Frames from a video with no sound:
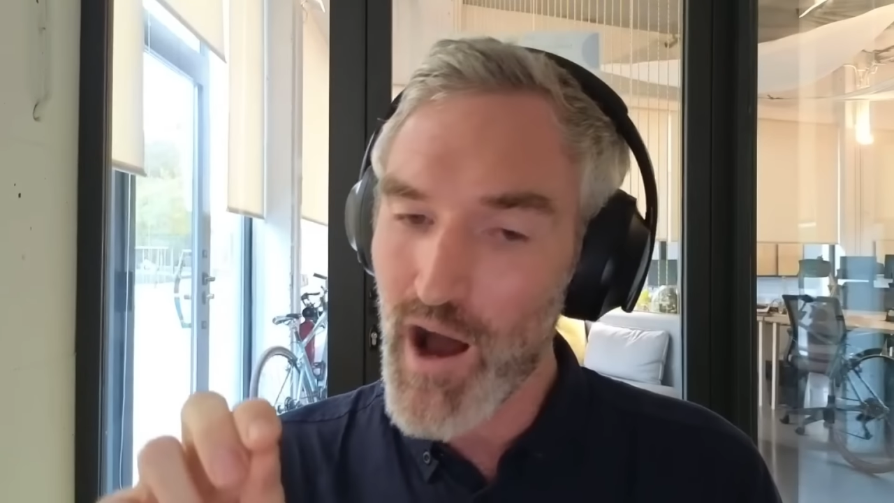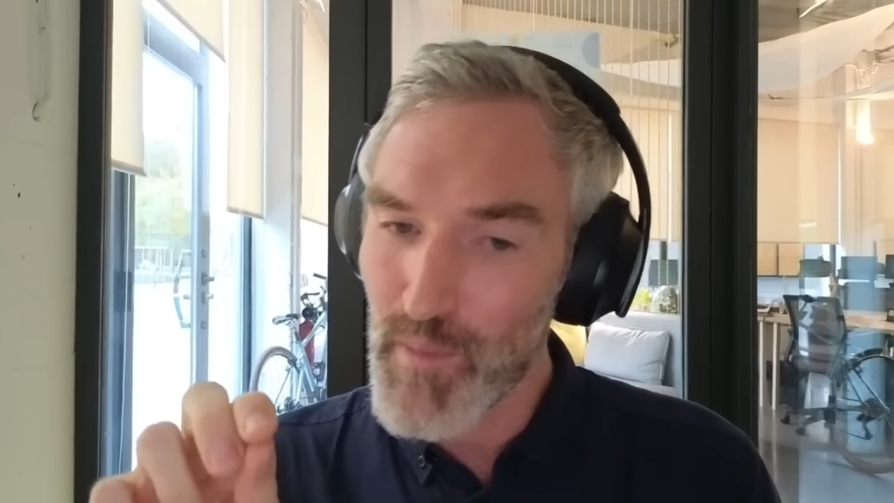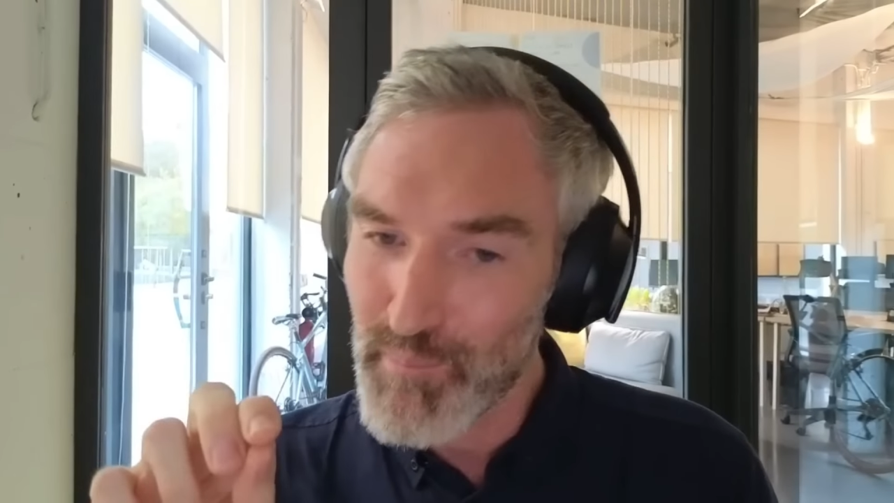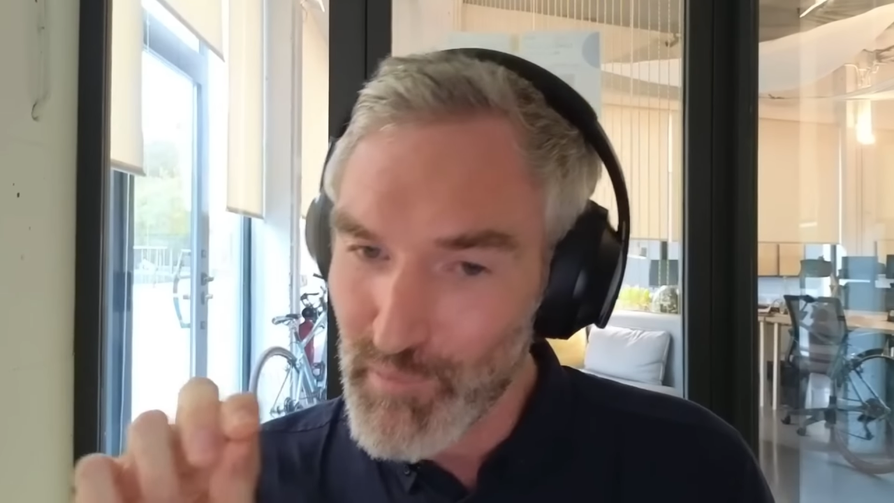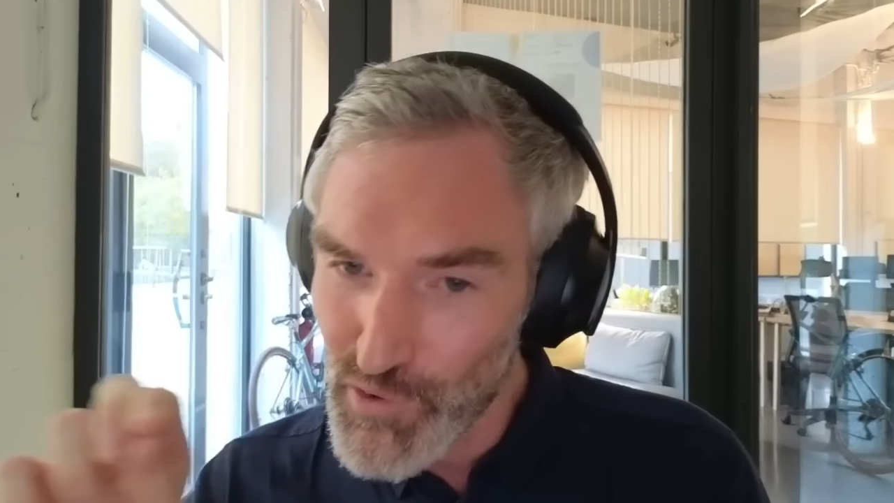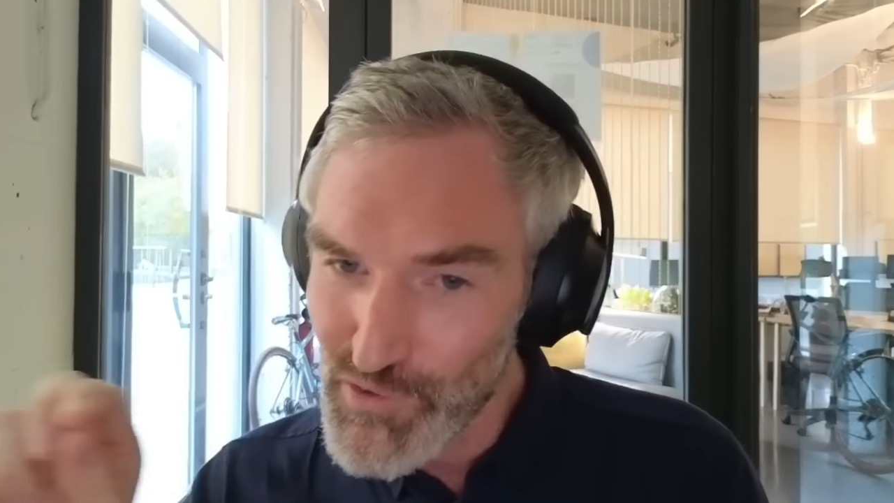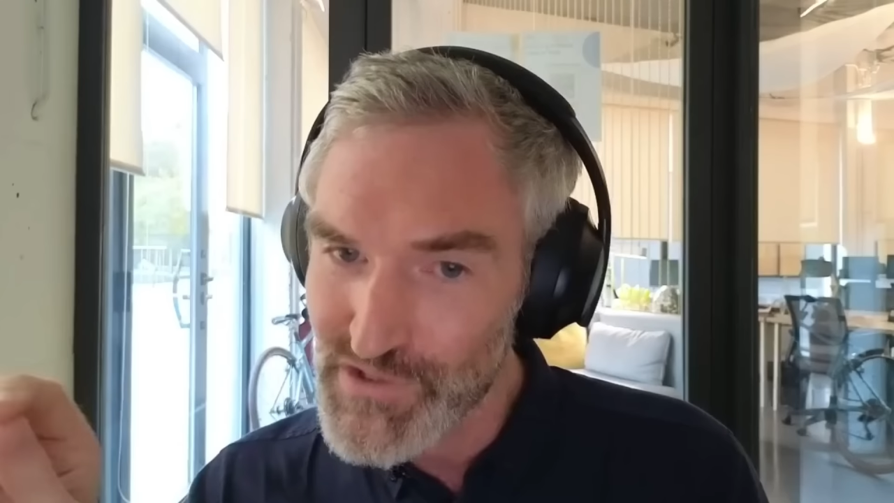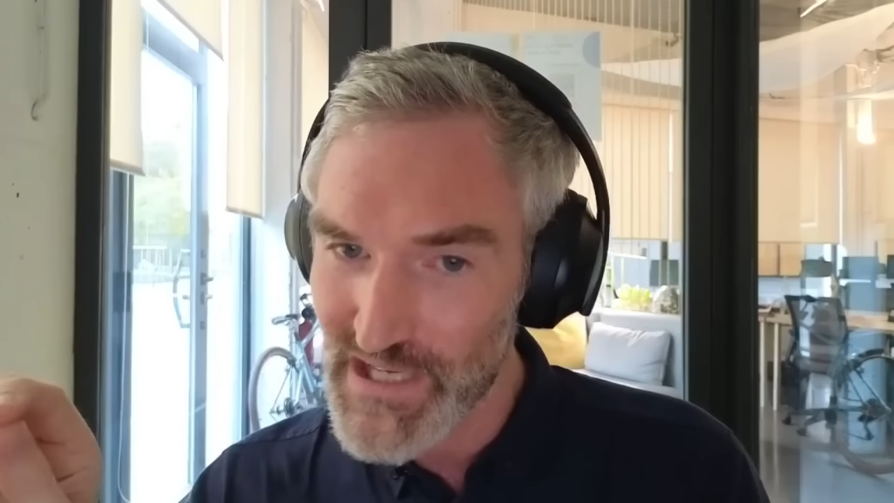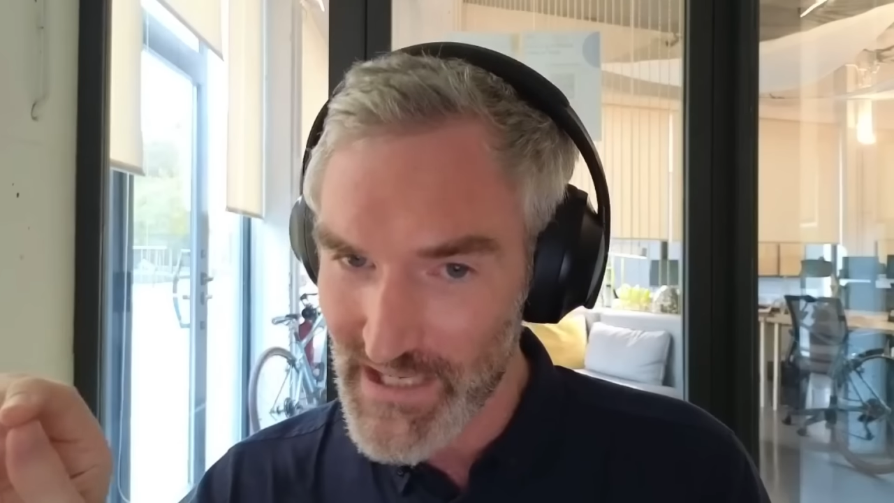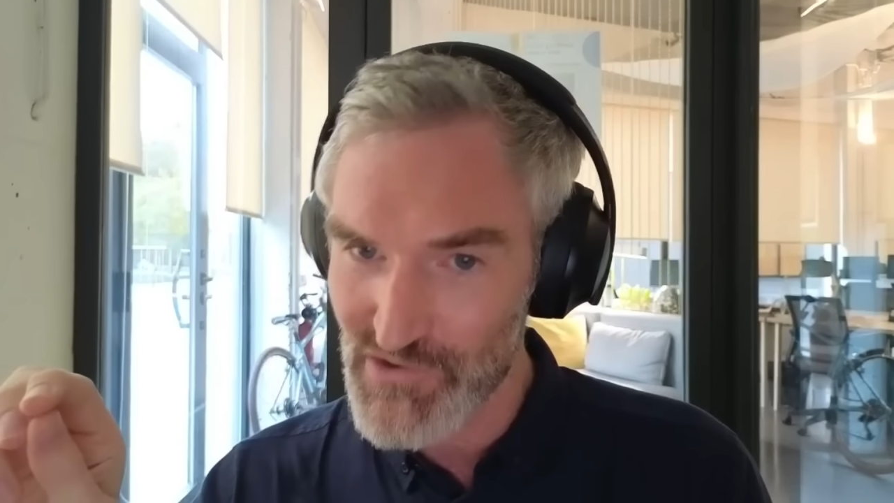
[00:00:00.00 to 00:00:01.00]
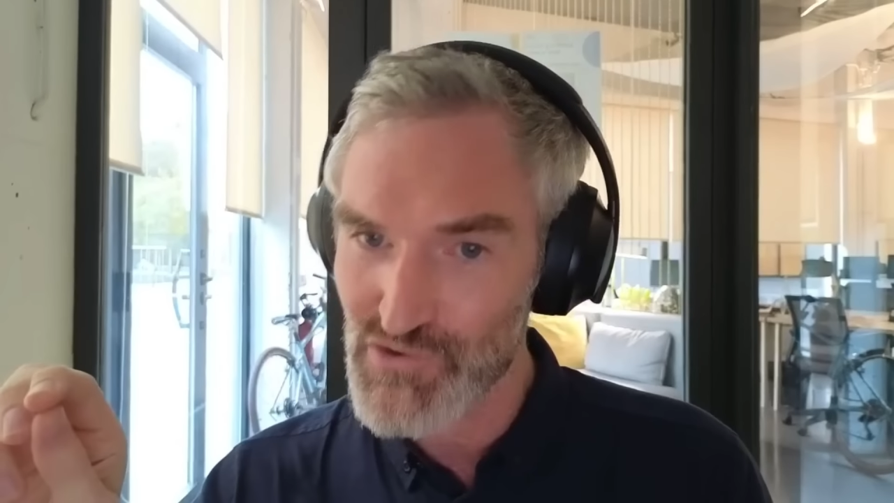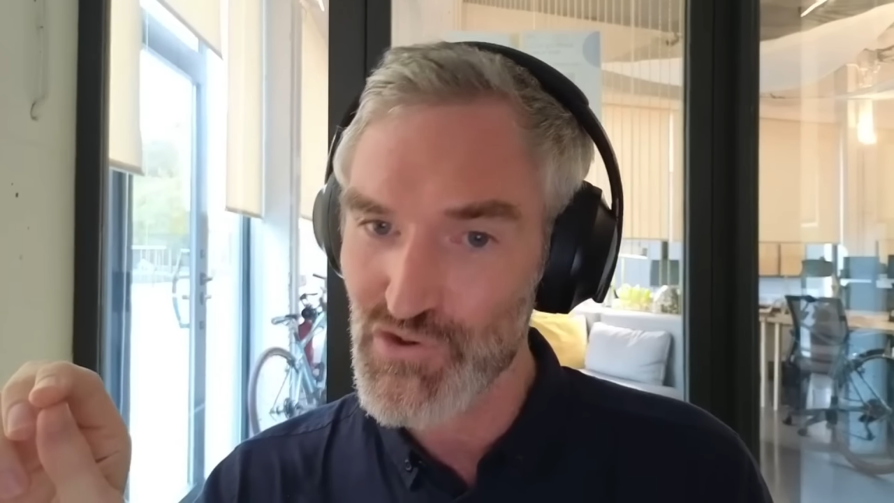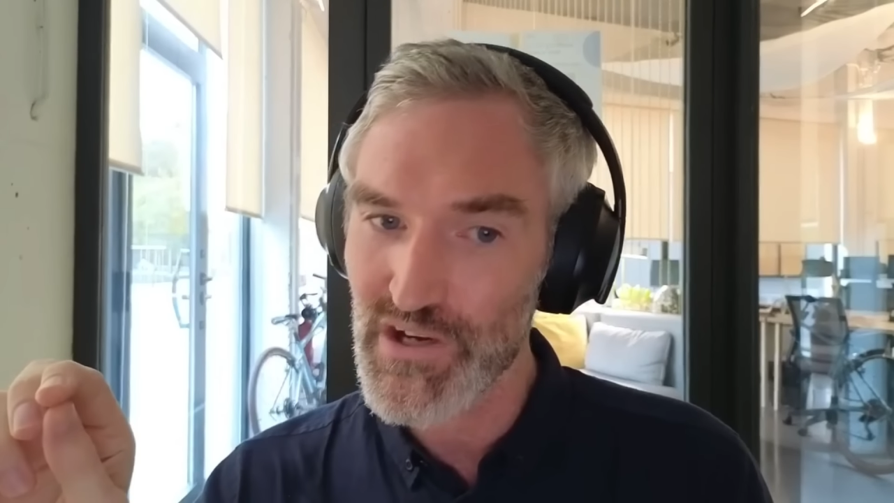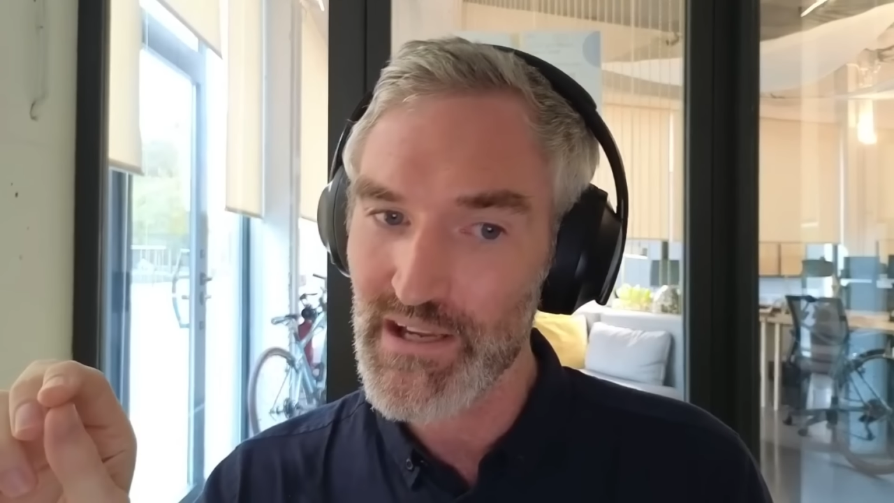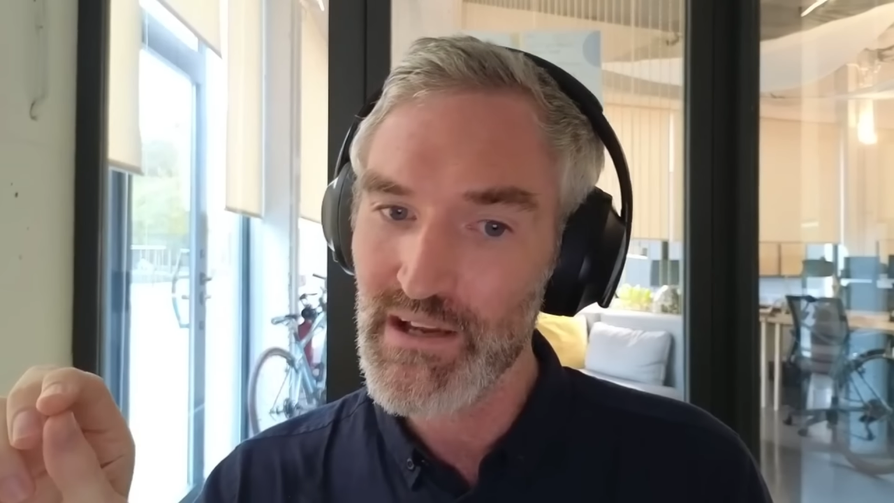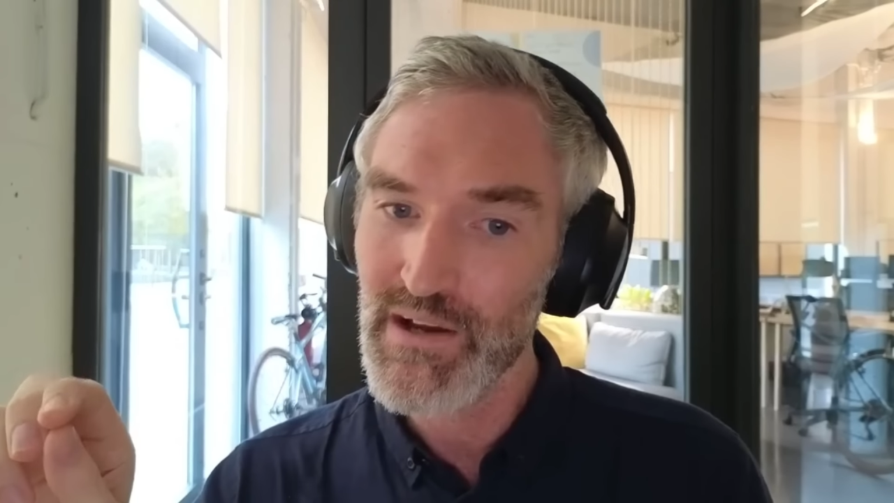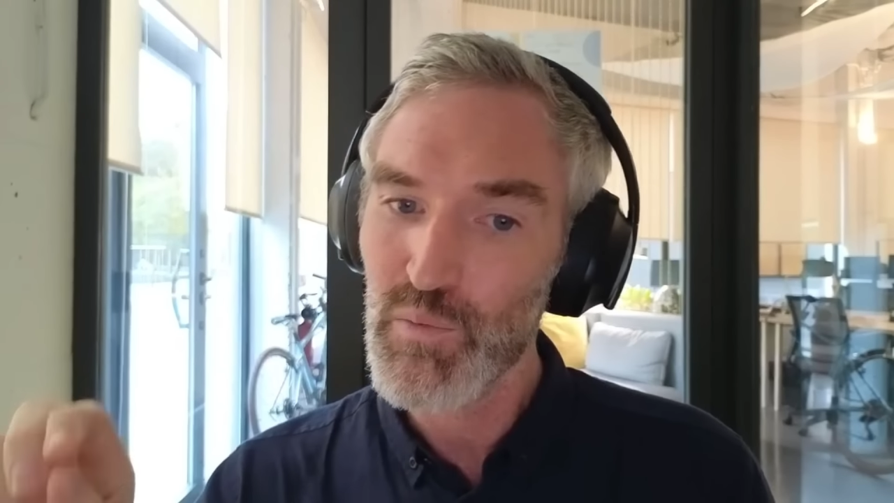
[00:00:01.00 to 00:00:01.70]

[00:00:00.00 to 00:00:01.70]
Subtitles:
a bruising injury,